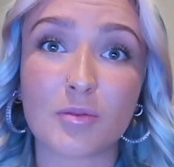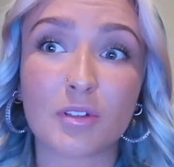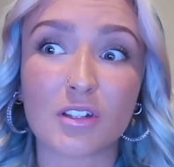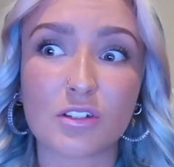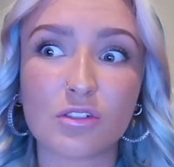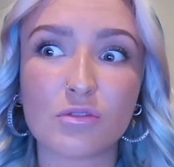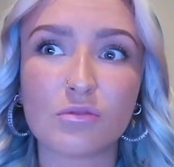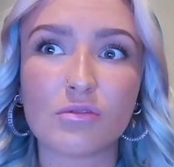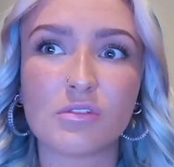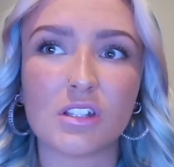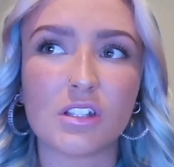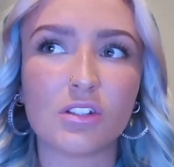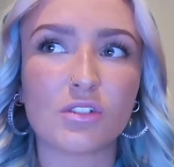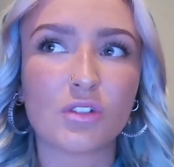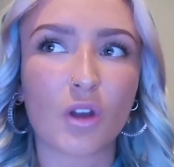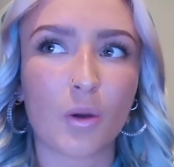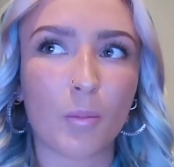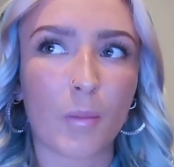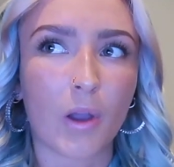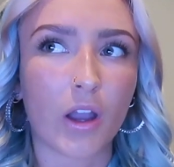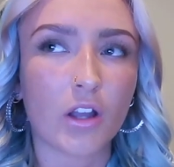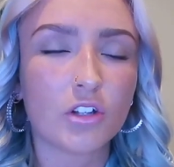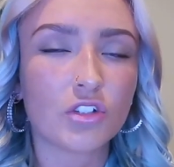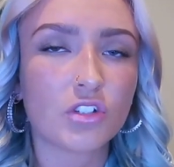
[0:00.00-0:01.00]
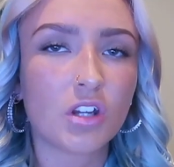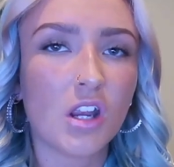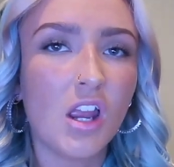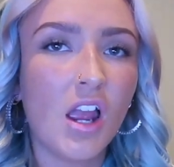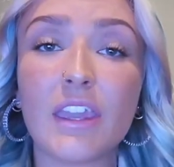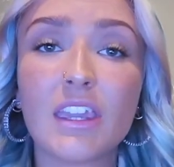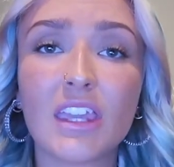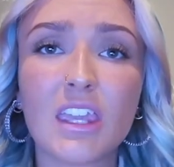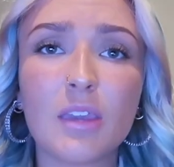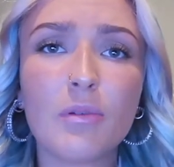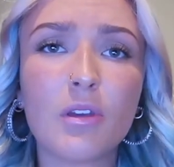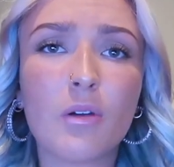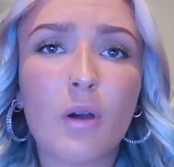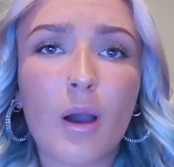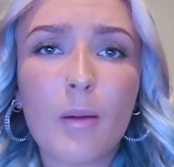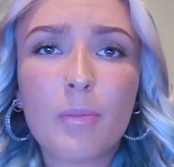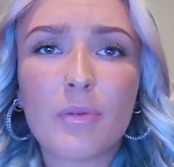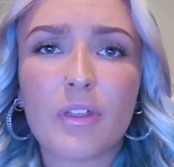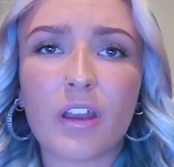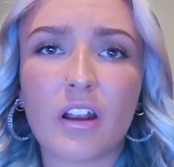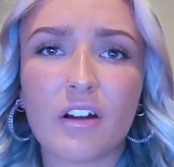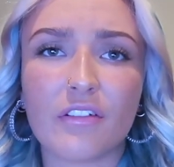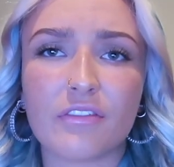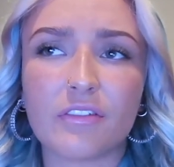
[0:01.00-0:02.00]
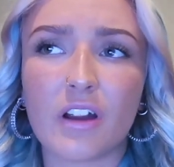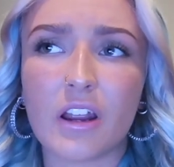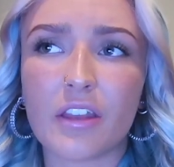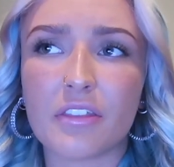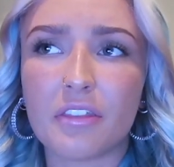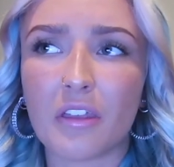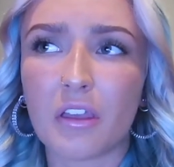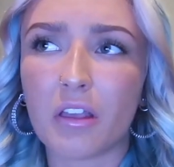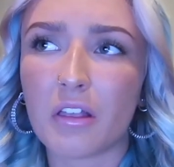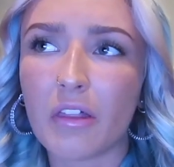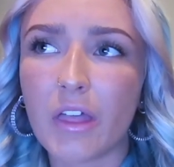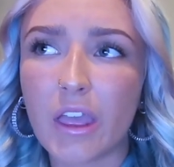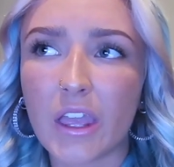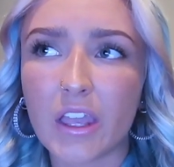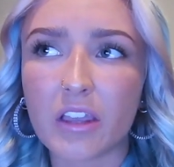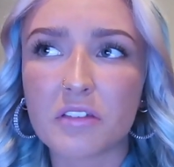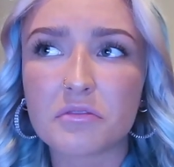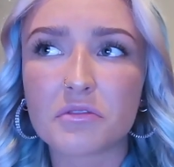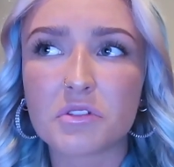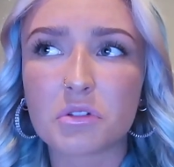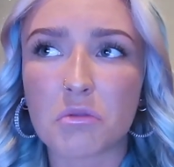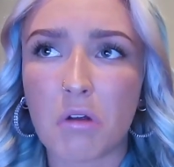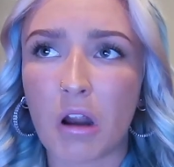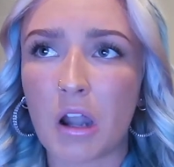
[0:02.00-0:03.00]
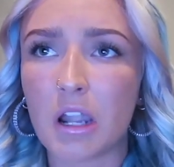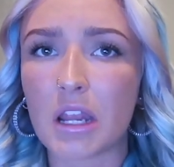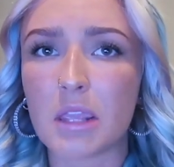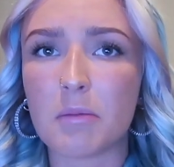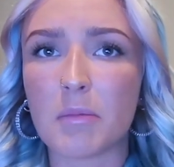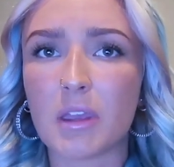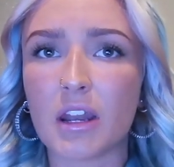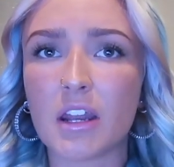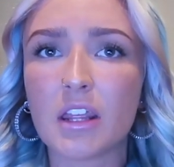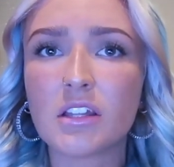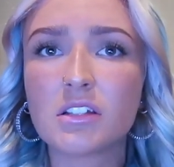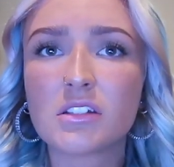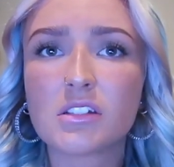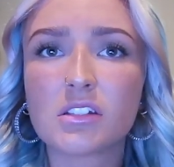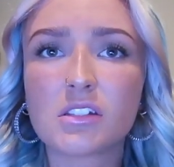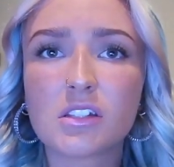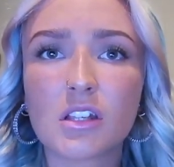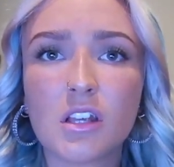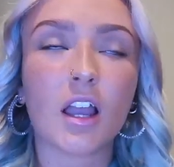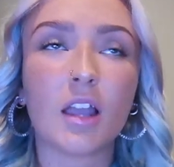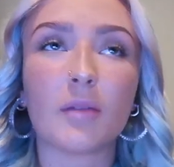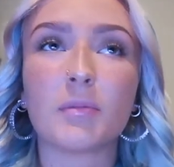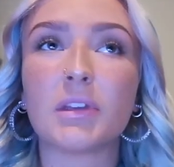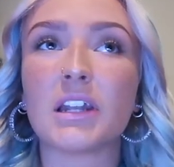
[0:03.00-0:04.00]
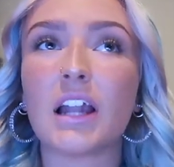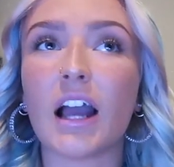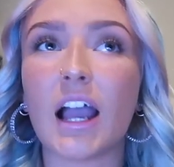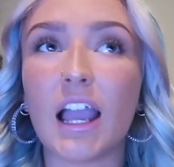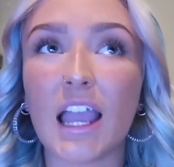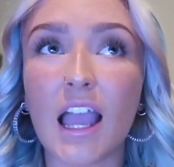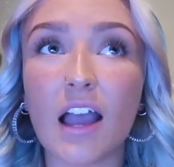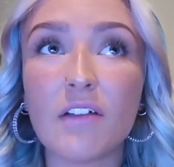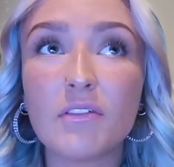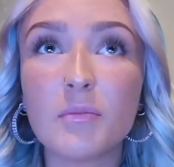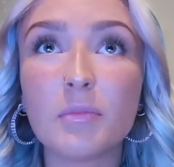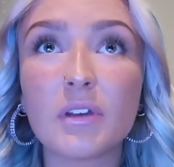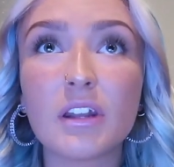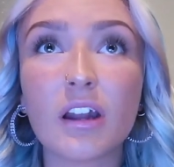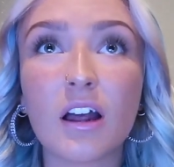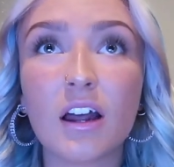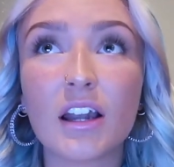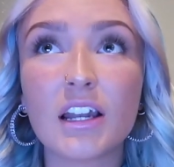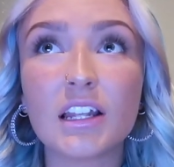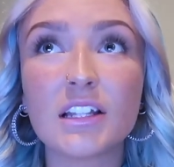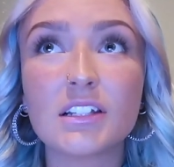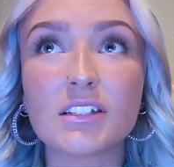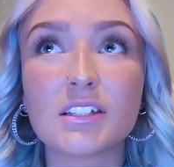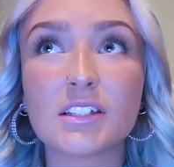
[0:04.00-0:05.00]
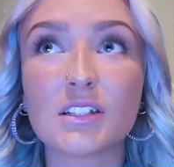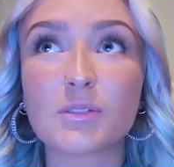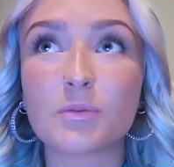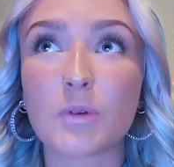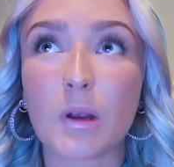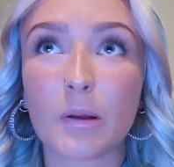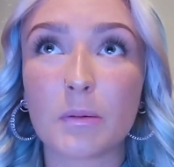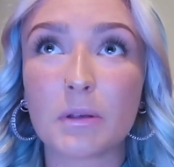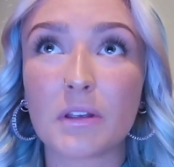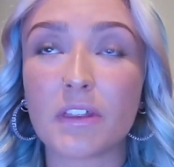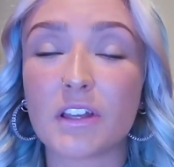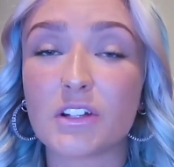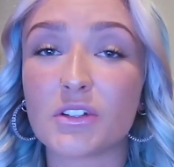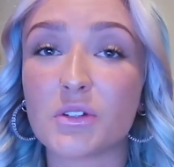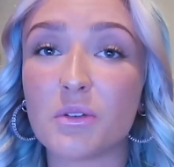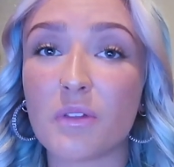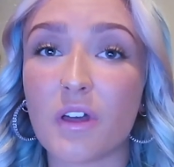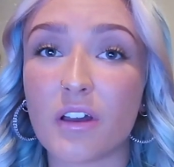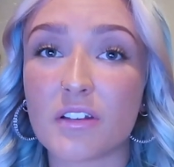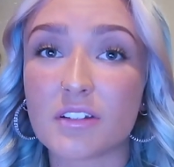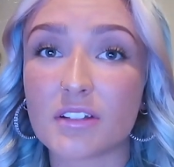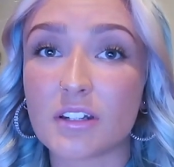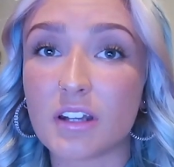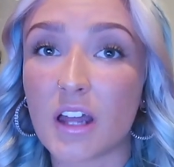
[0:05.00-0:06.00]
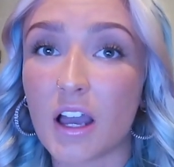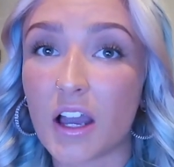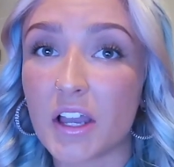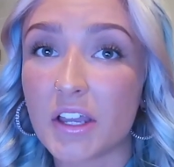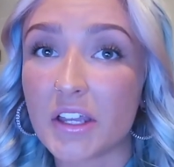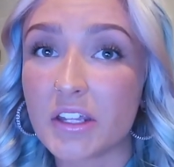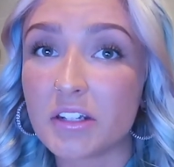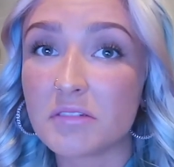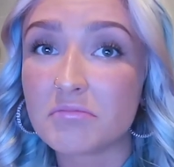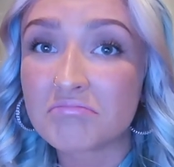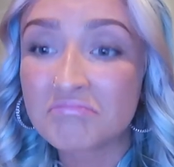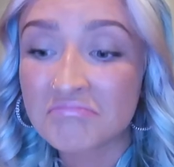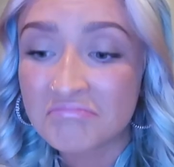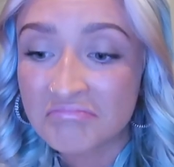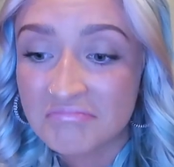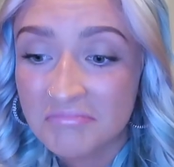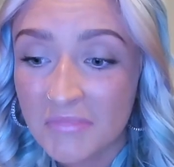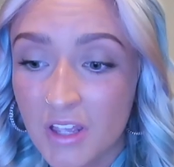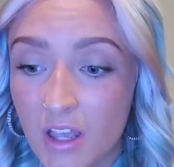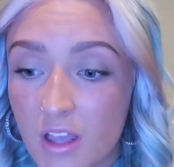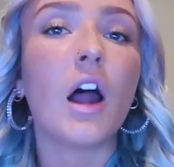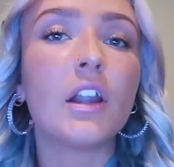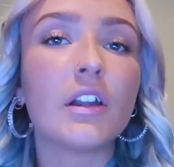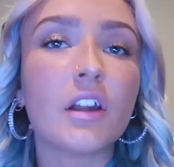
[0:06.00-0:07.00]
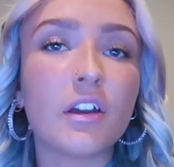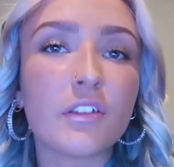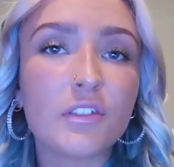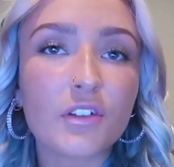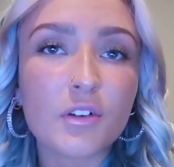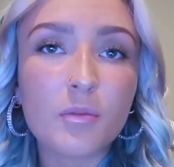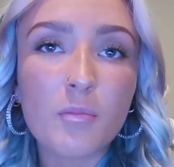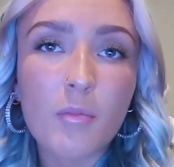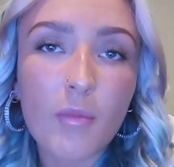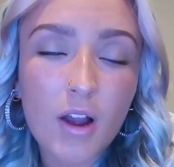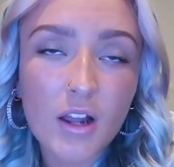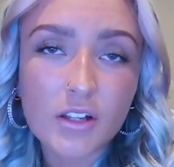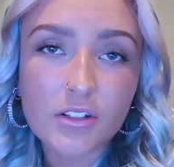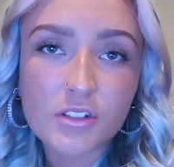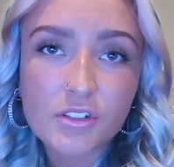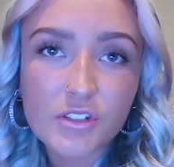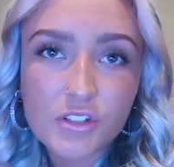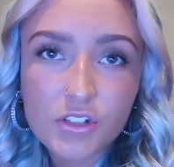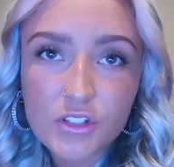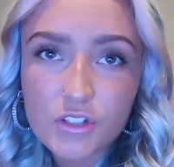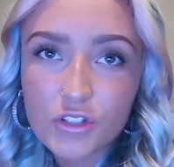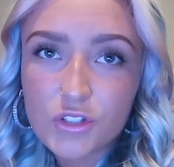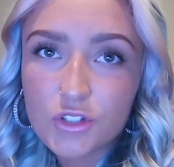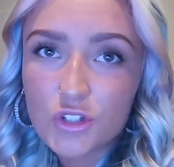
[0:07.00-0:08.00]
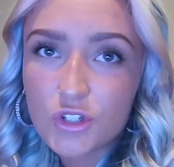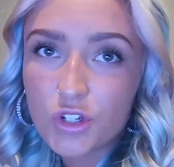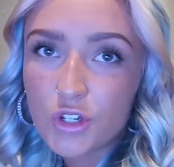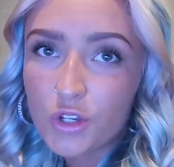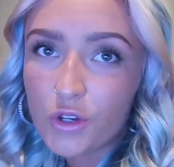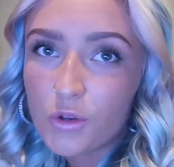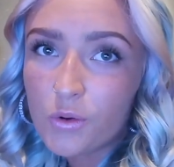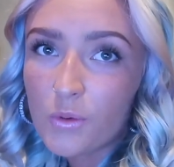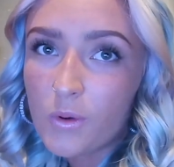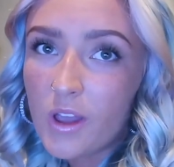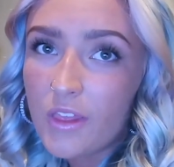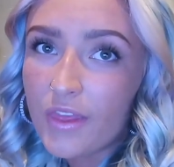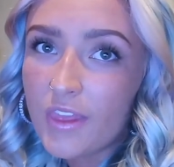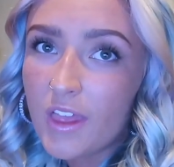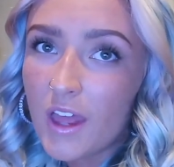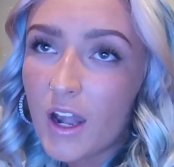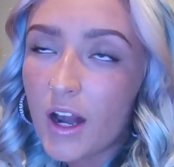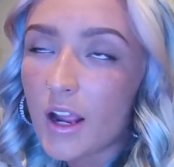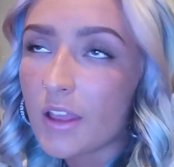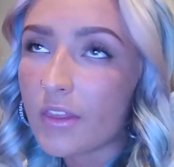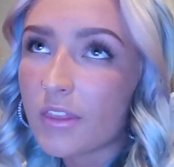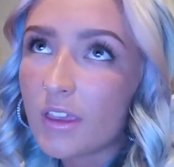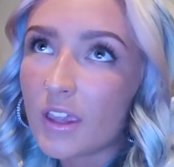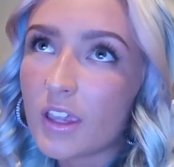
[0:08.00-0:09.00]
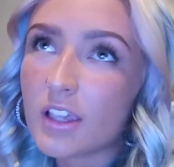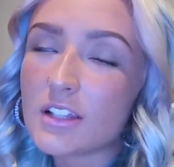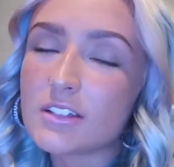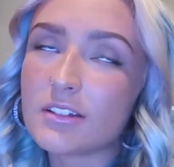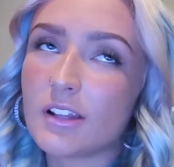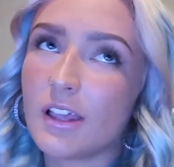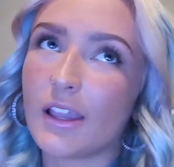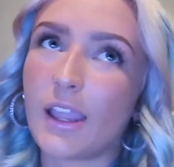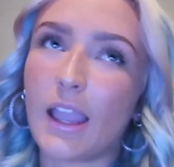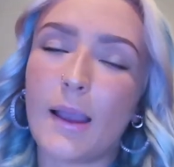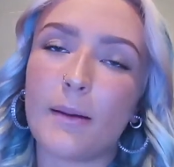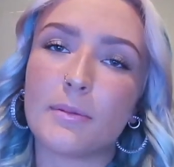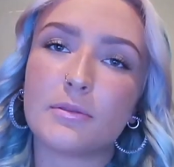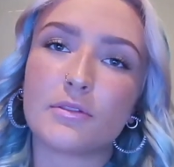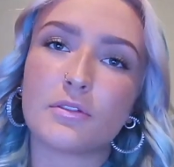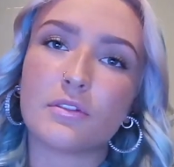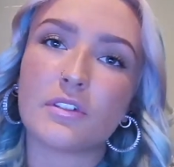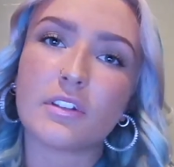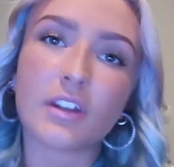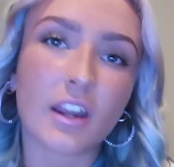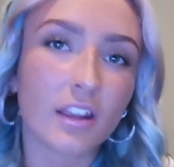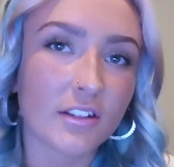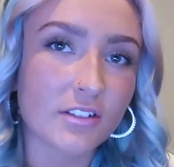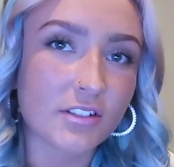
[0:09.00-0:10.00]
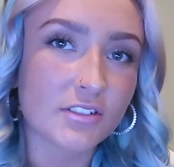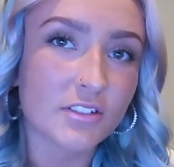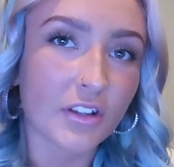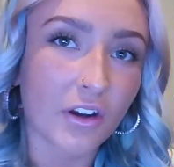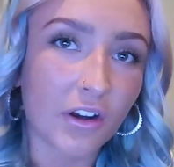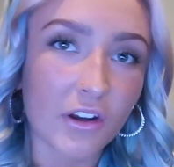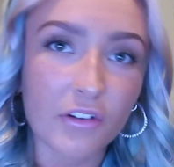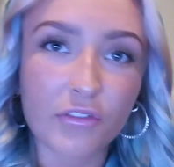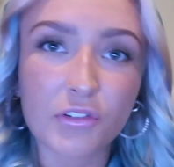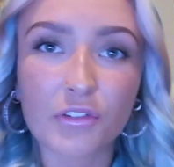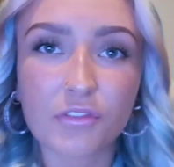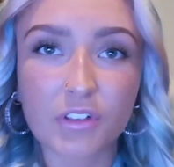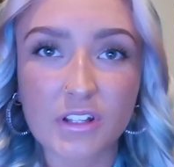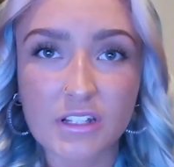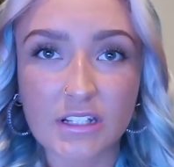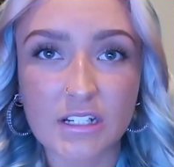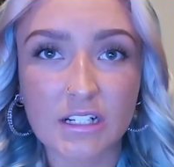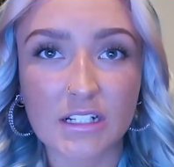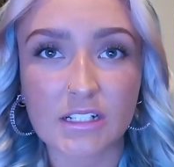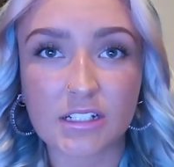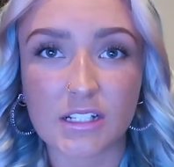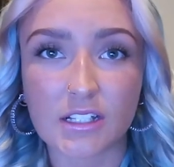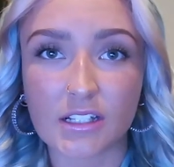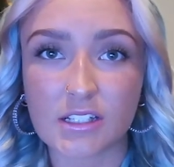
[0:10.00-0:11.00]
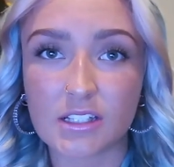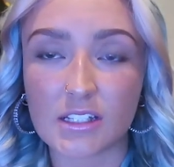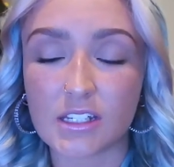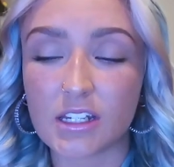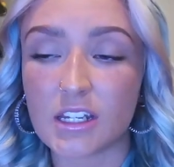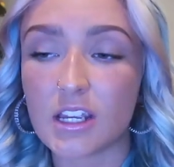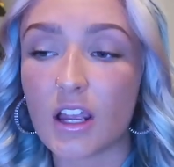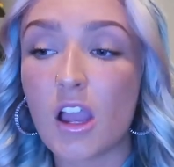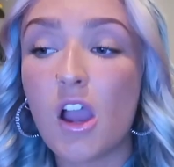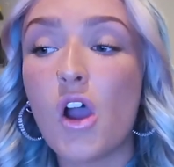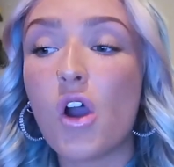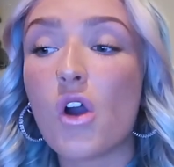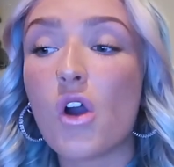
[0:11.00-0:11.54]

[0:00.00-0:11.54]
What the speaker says: because you see so much. They keep you up there for, I think, like 20 minutes. I mean, I haven't been on it since probably like 2009. Another must do that I think is like absolutely necessary if you're visiting Disney,